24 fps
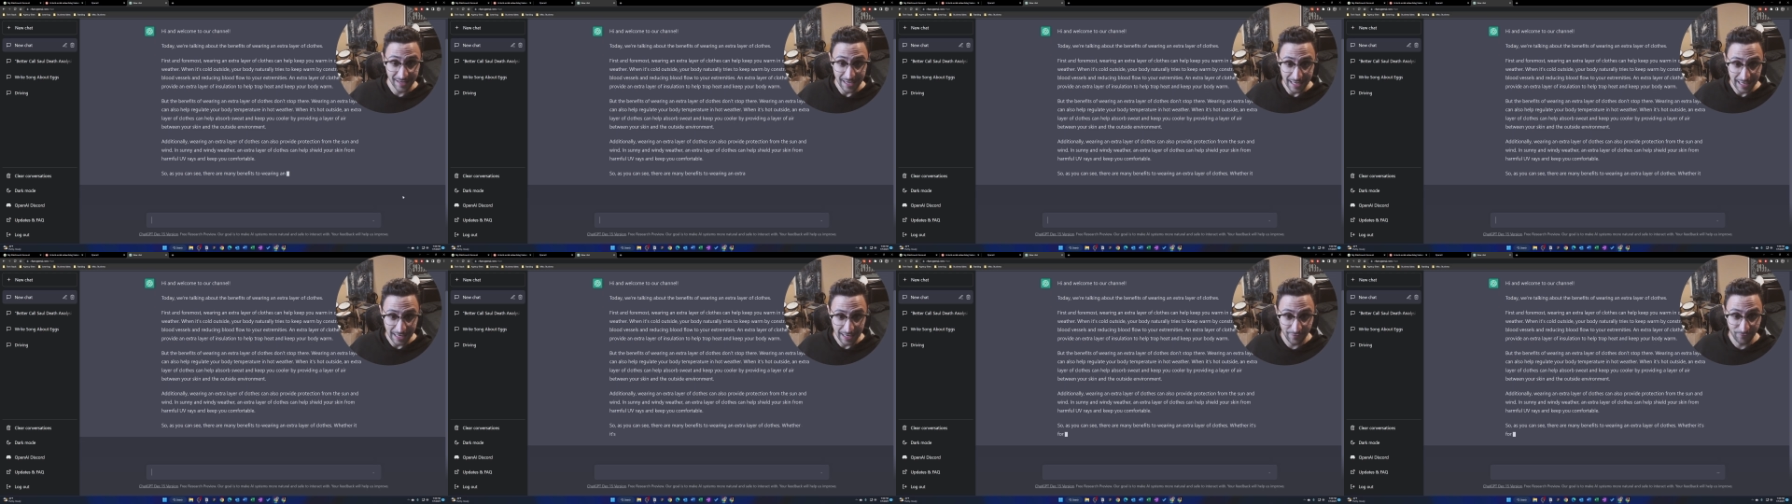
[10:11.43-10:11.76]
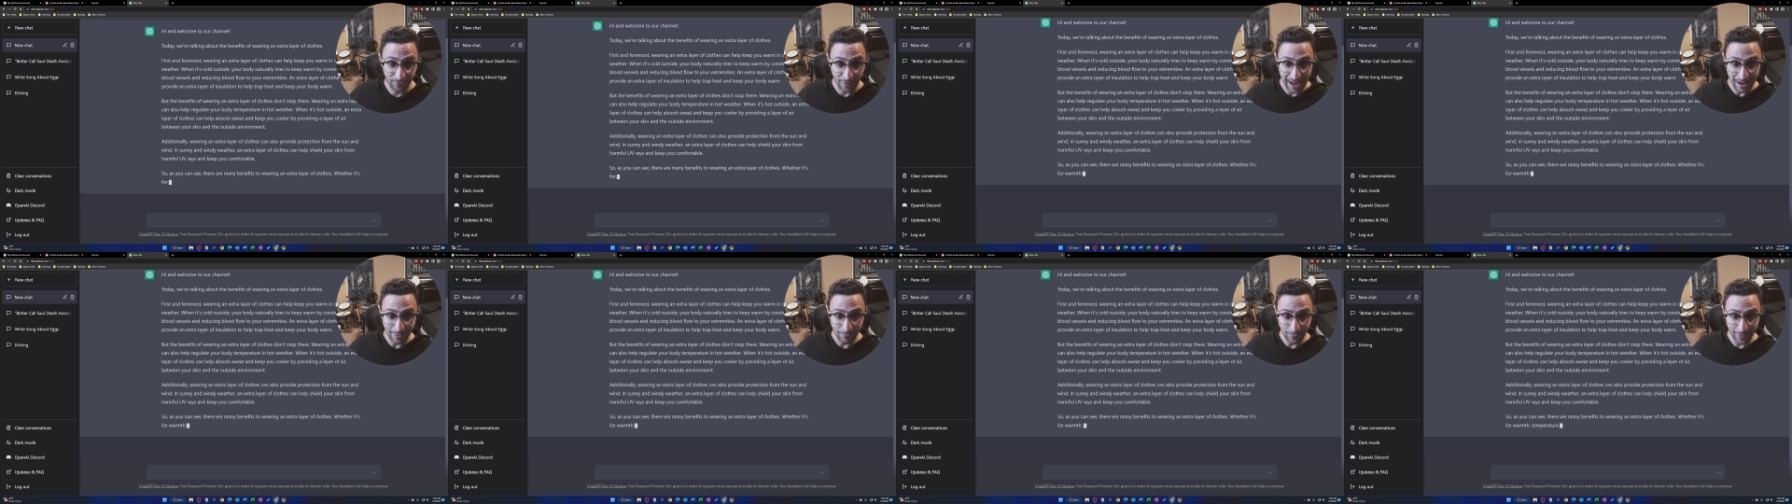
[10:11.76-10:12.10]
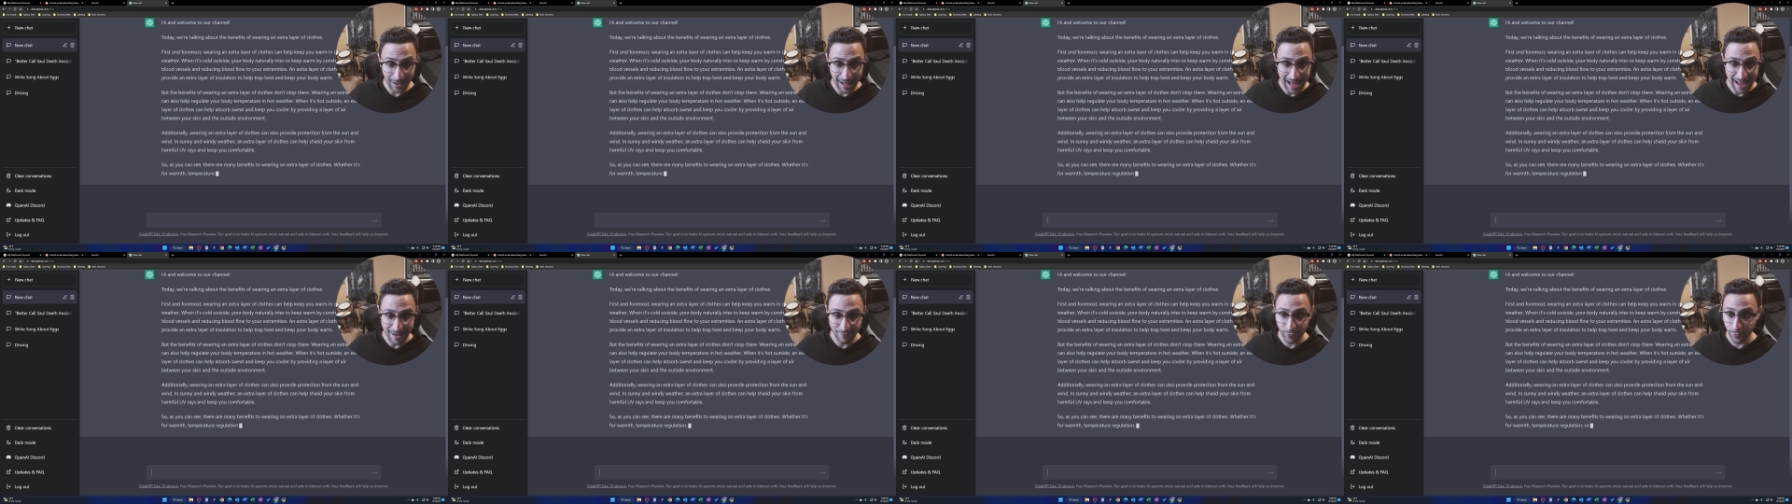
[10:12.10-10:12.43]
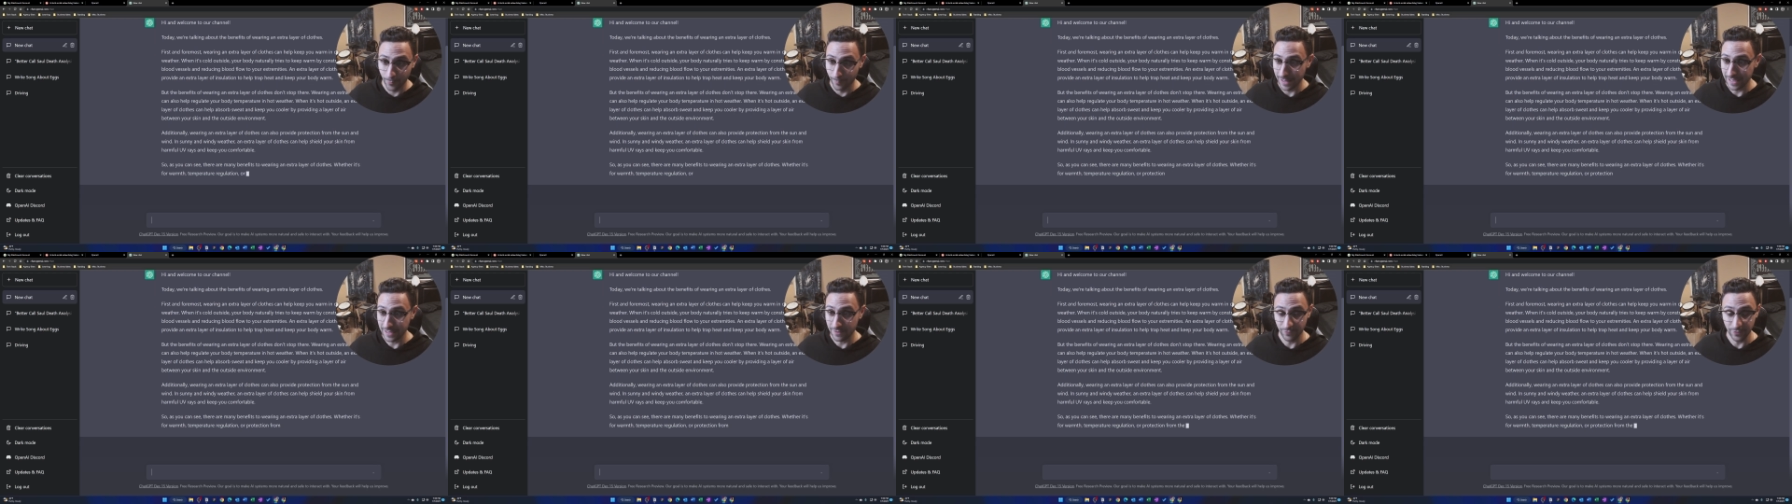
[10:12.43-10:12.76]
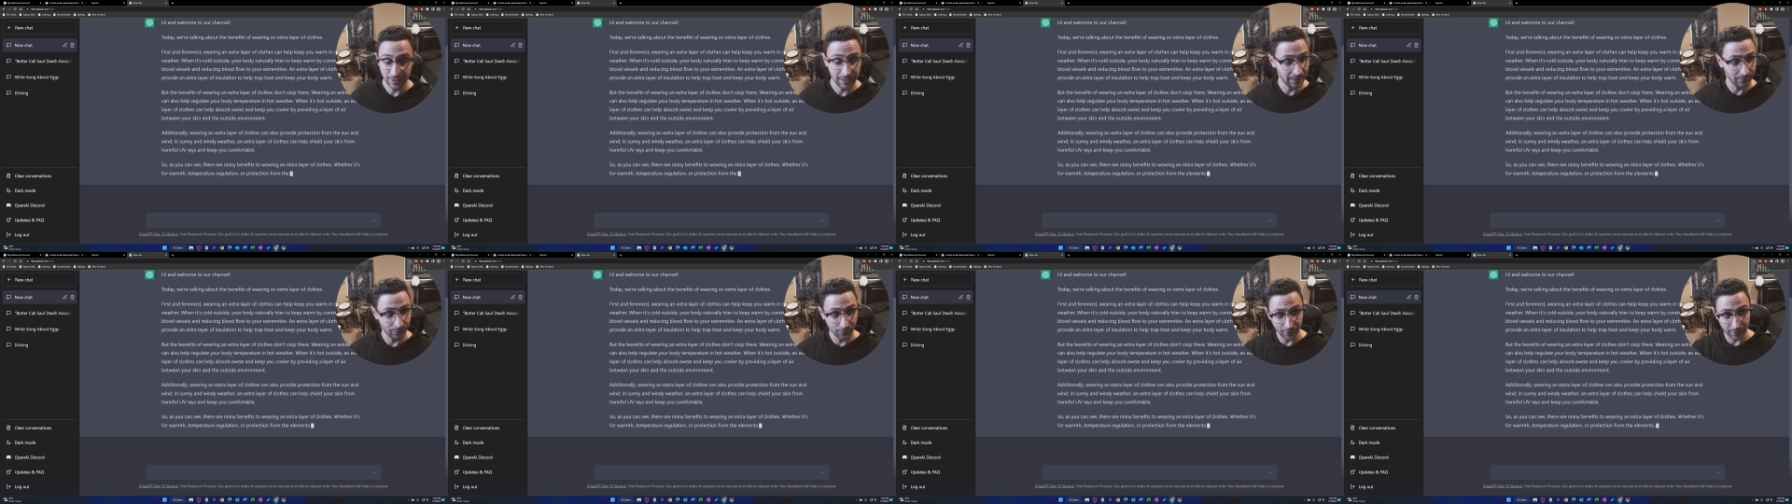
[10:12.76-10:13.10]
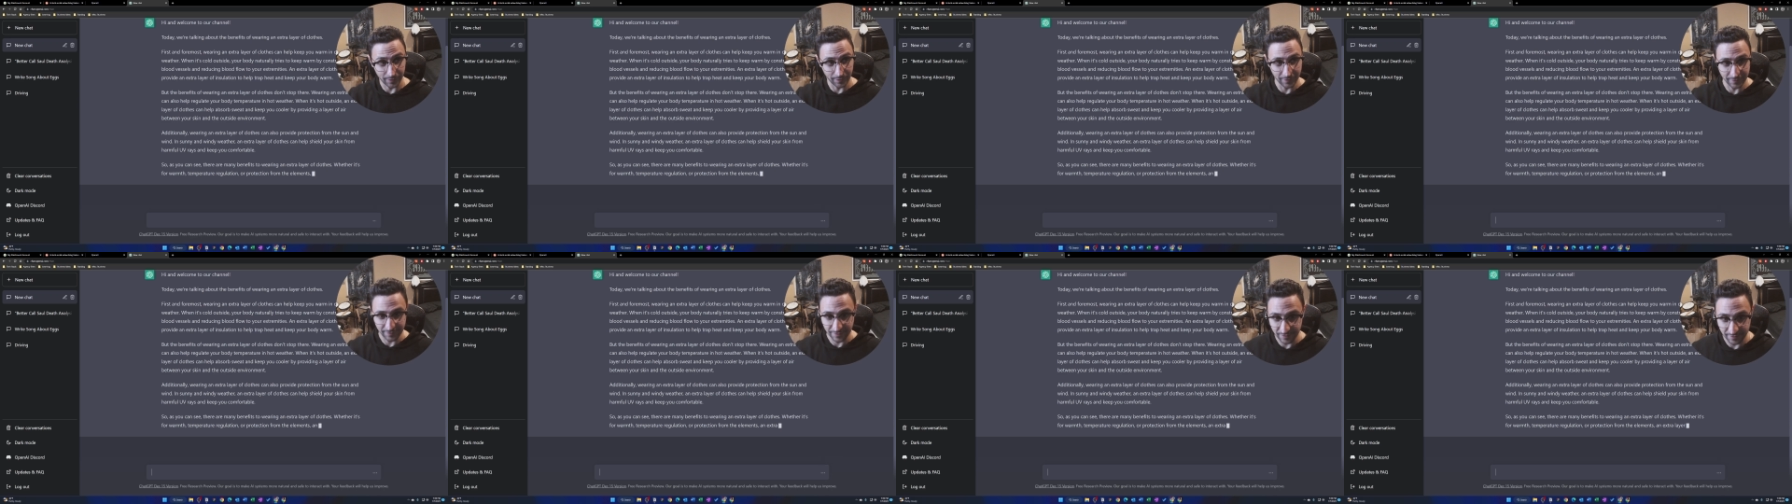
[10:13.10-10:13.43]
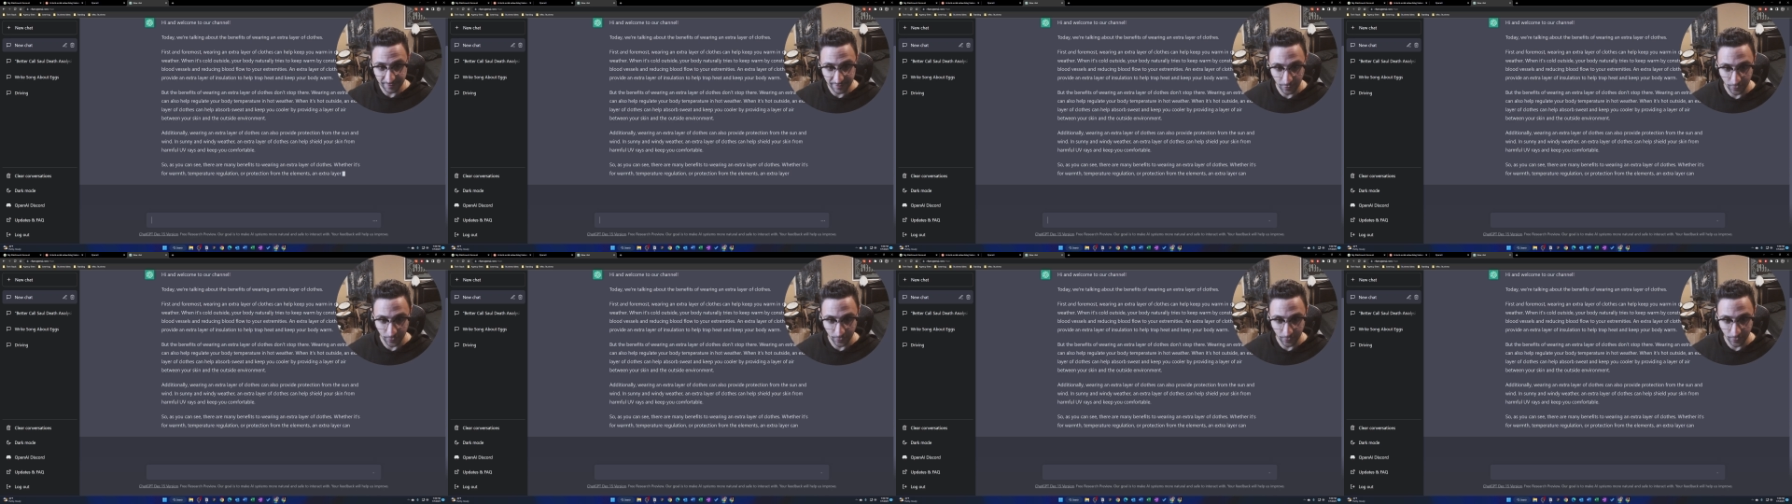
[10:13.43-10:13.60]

if I were to ever make a video, and look at this, it's still